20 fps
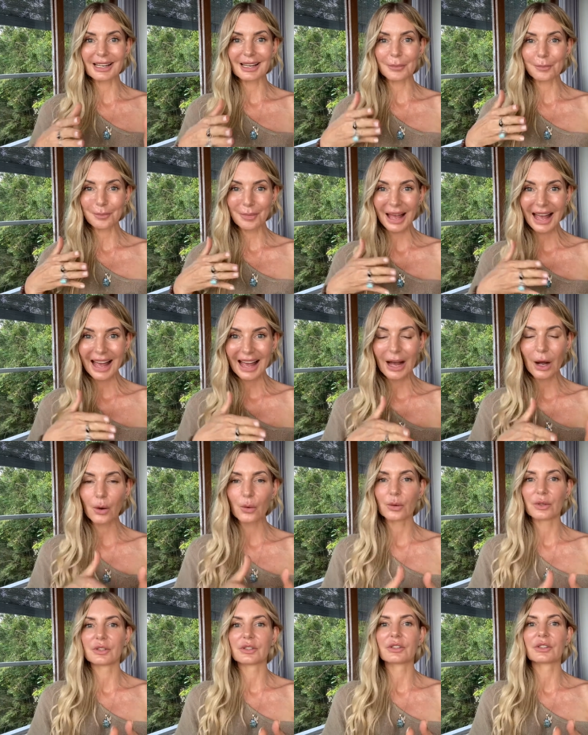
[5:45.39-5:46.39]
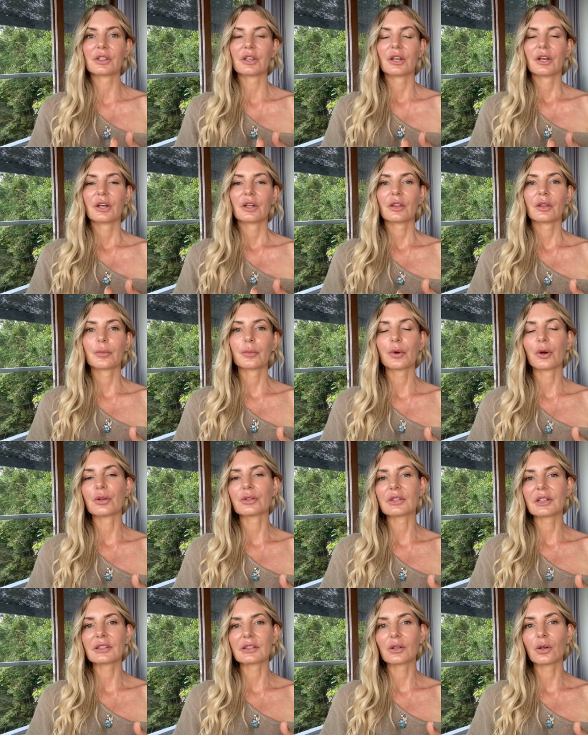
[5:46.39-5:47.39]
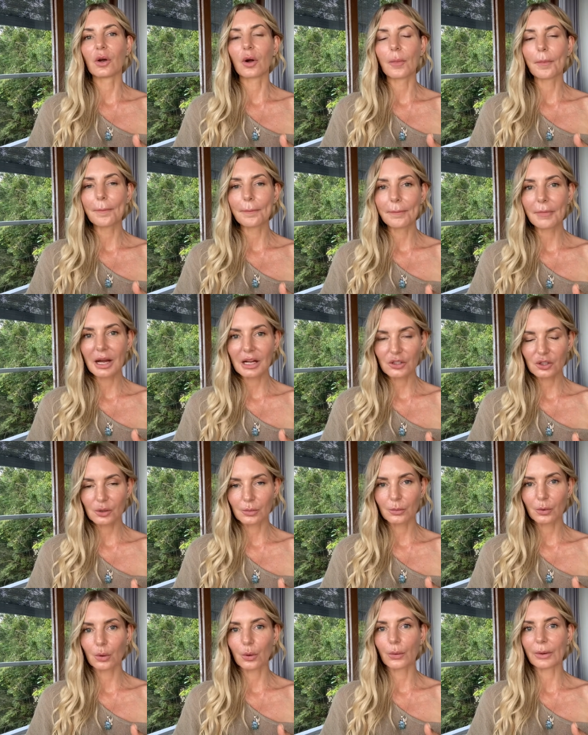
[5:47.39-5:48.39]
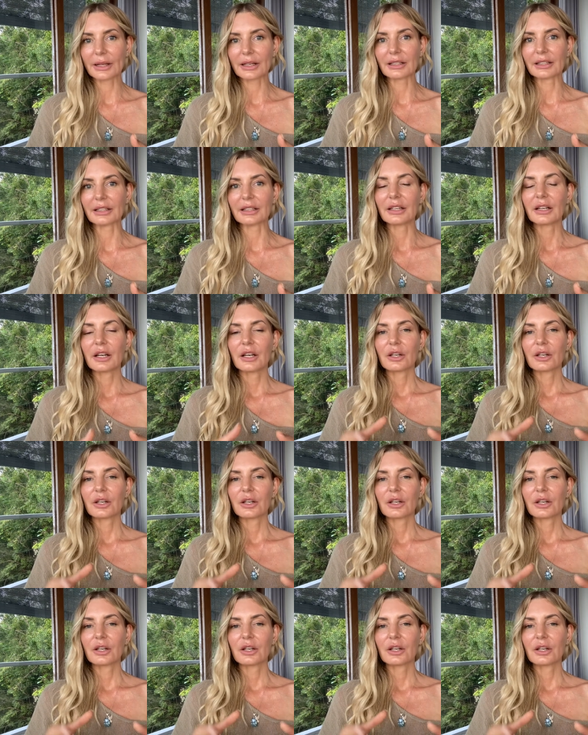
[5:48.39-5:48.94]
it powers the process along much more quickly.